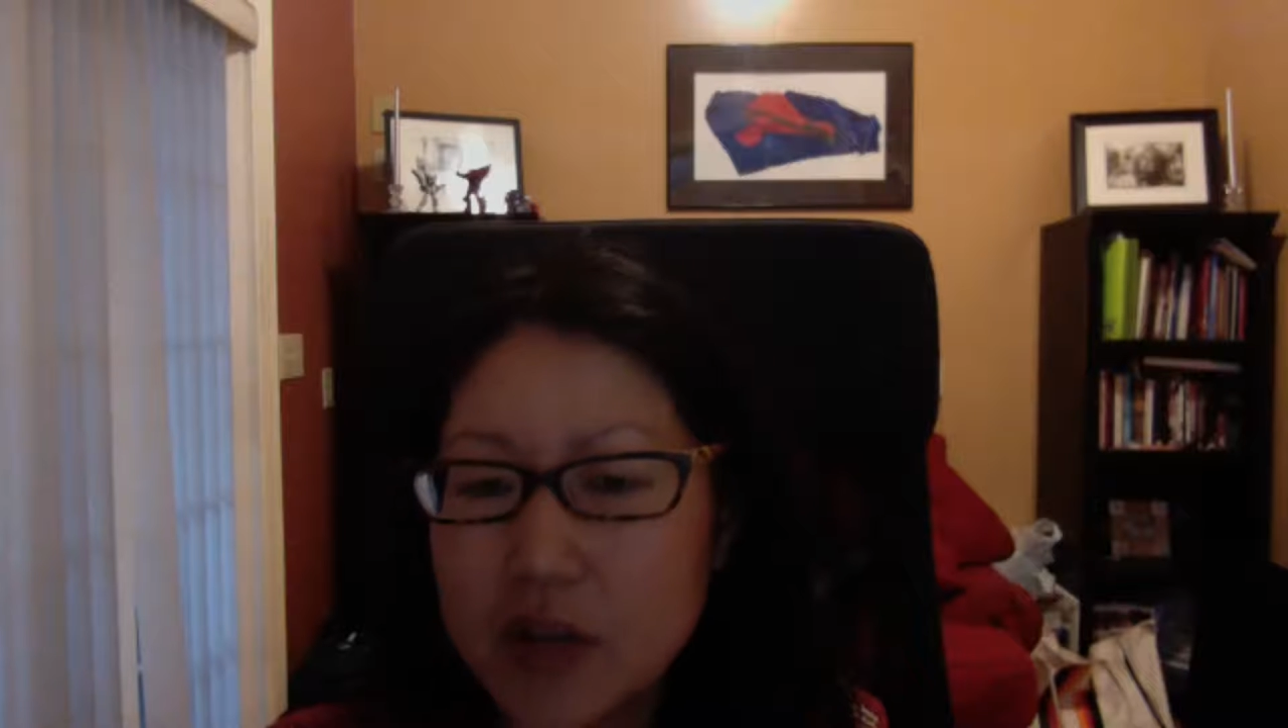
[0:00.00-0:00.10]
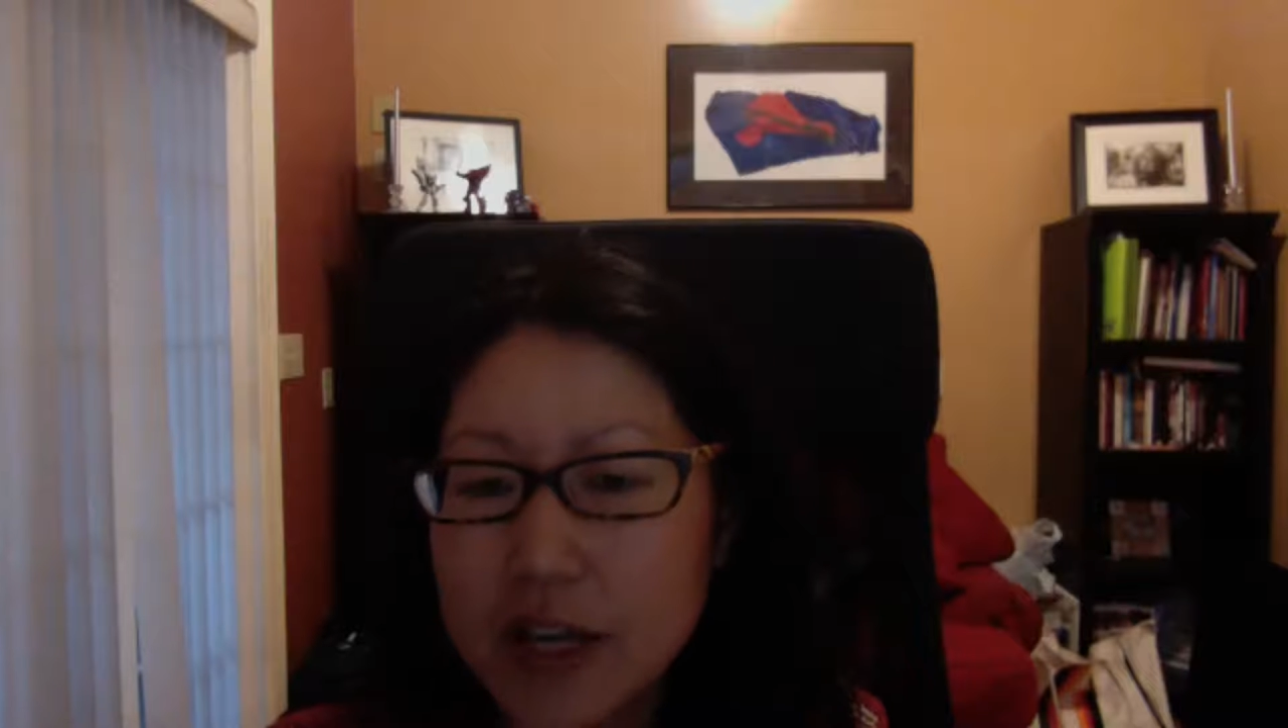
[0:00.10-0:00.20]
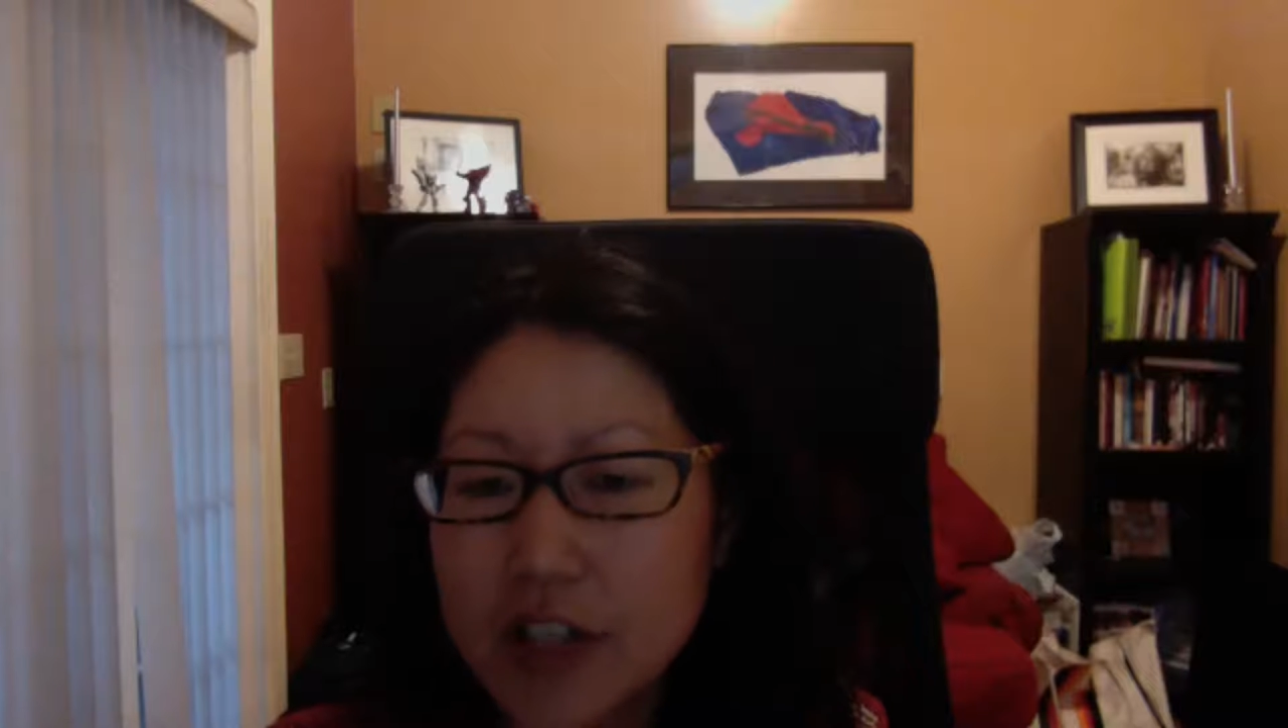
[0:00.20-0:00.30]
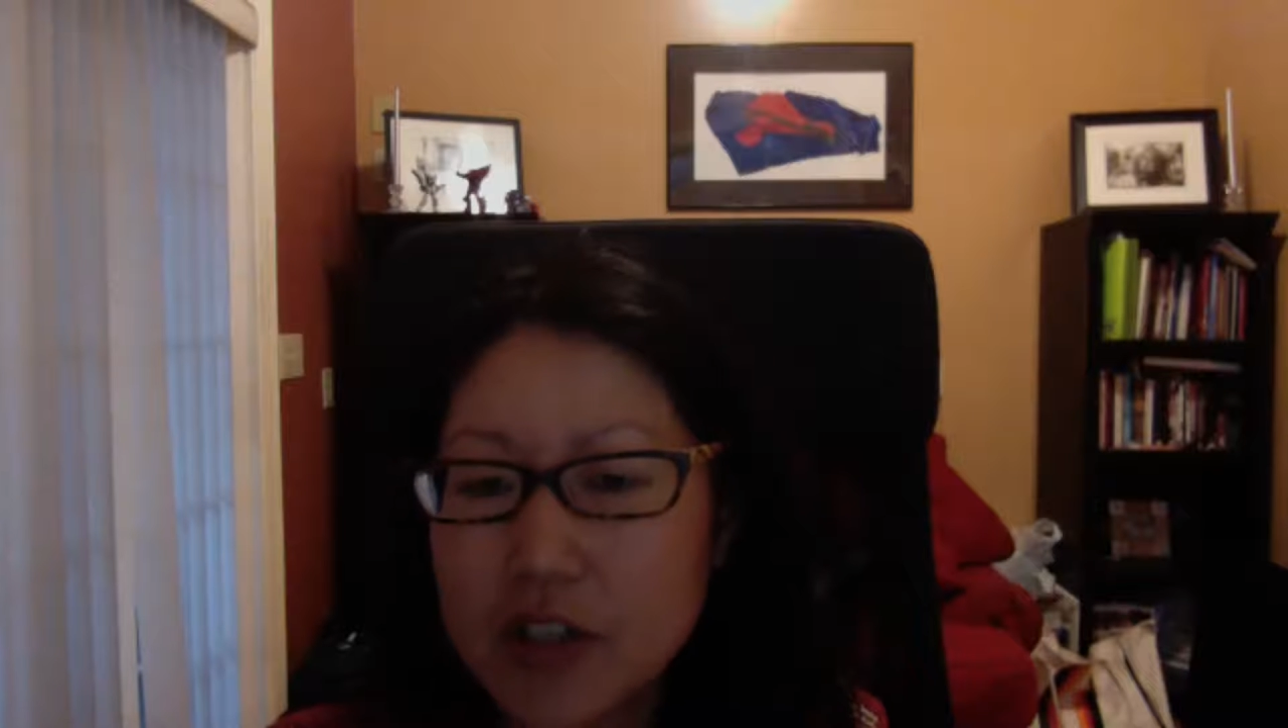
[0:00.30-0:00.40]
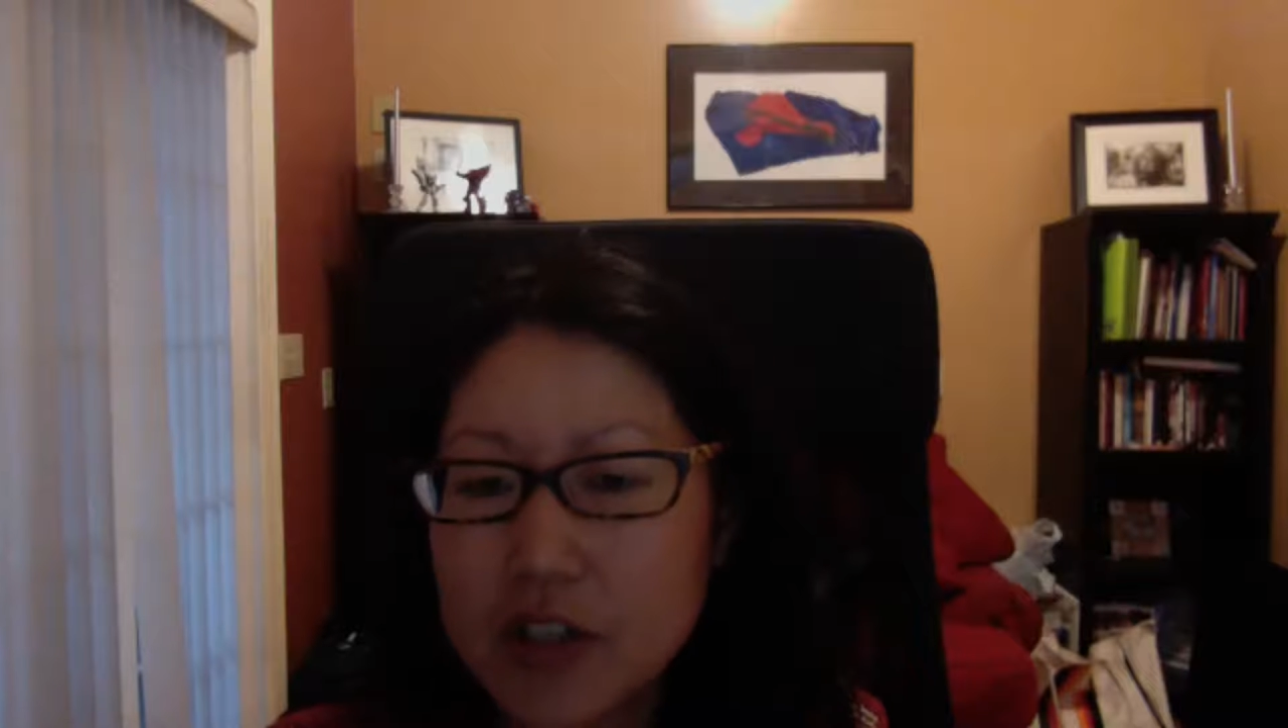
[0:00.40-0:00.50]

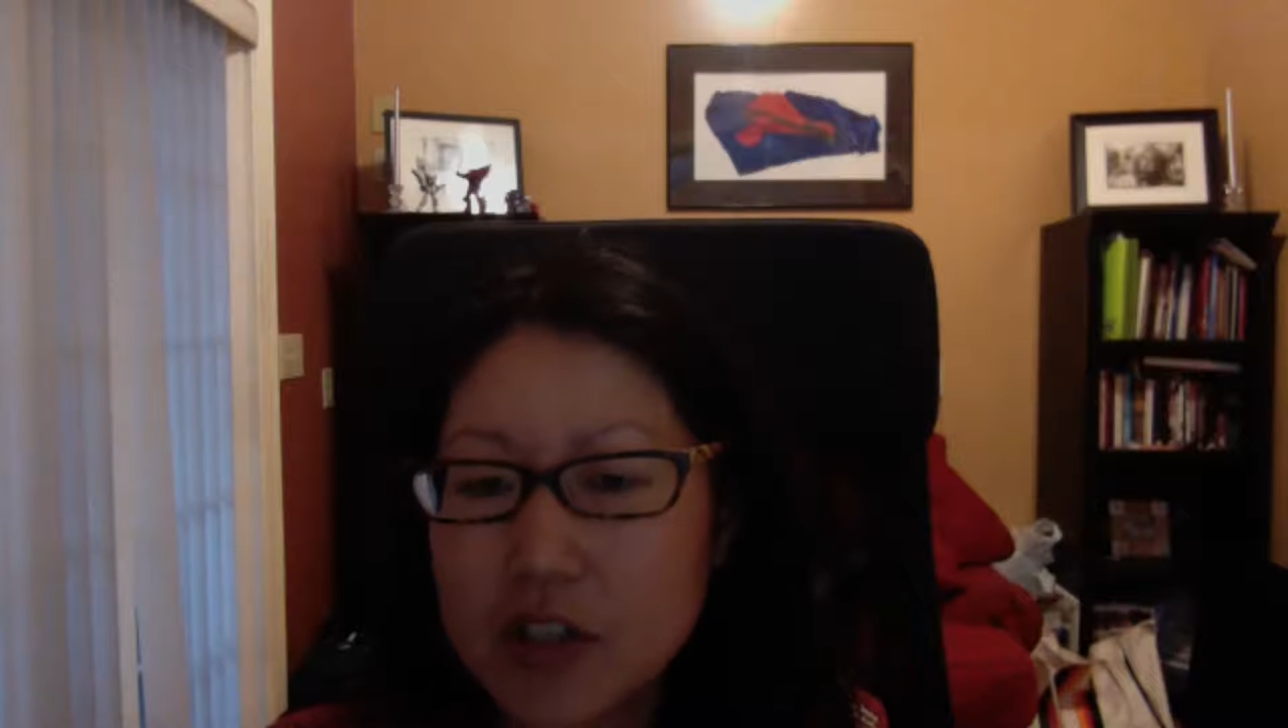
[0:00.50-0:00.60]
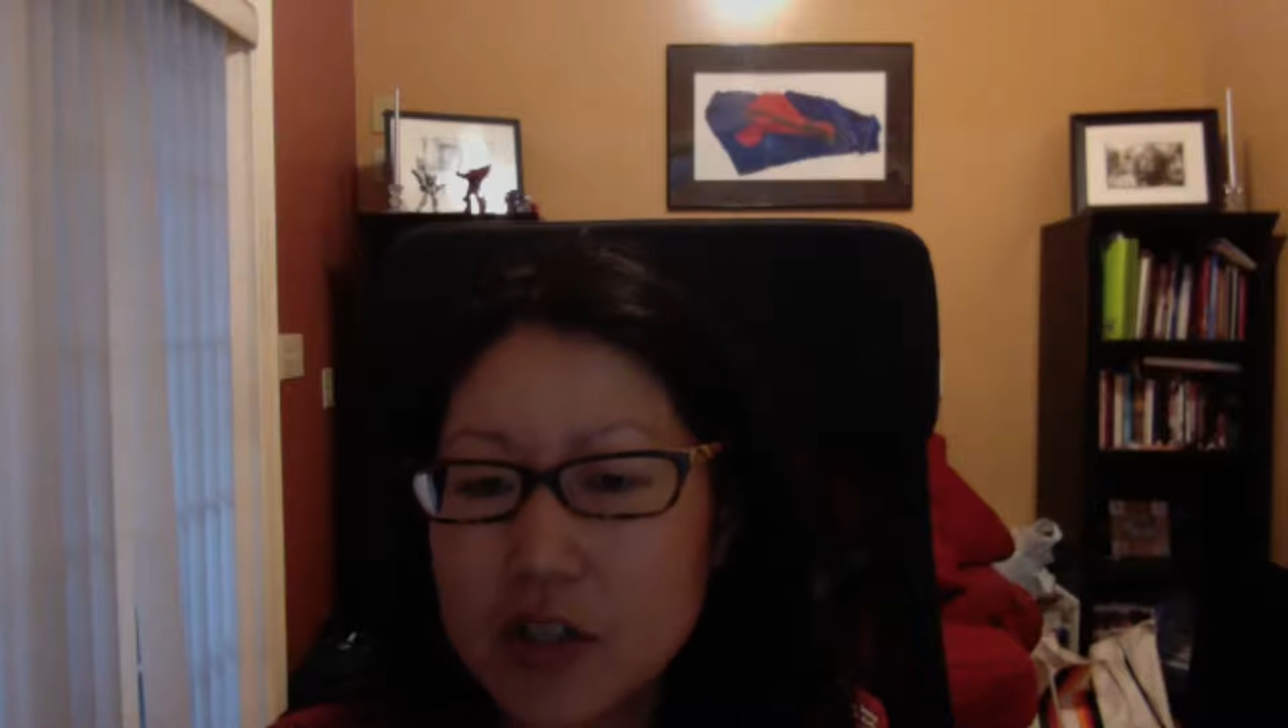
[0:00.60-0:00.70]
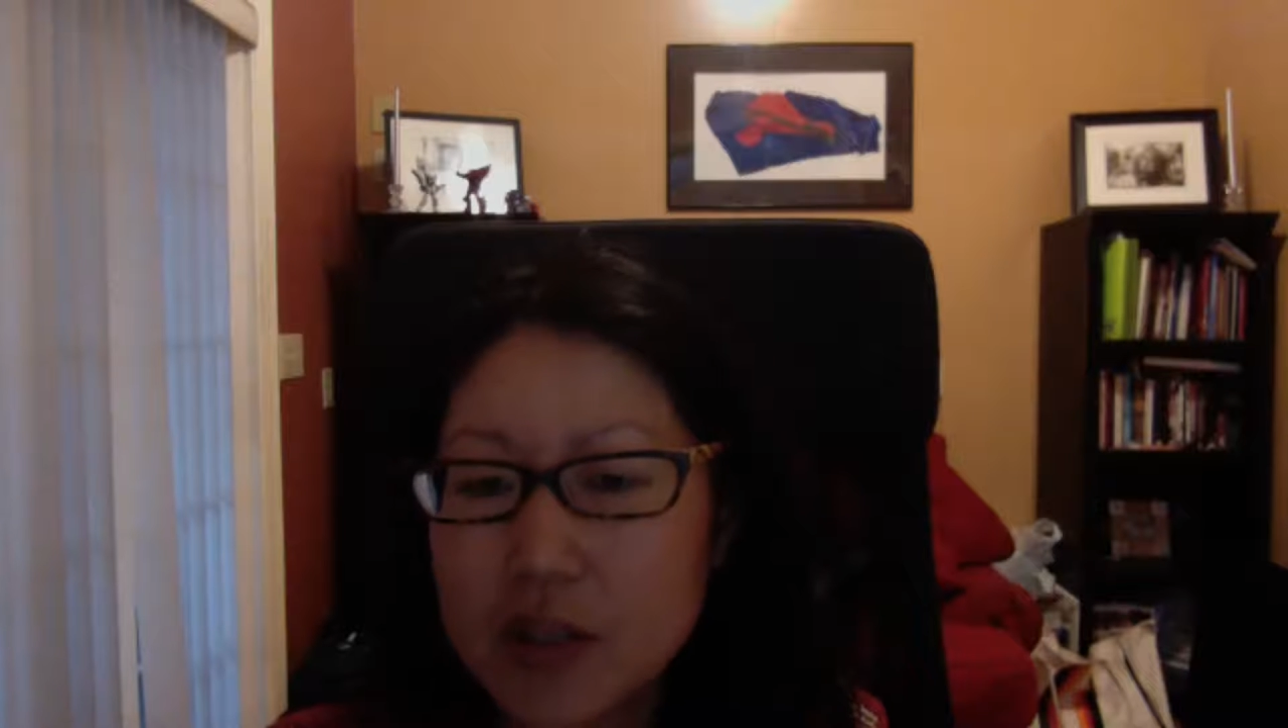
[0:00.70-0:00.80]
actually do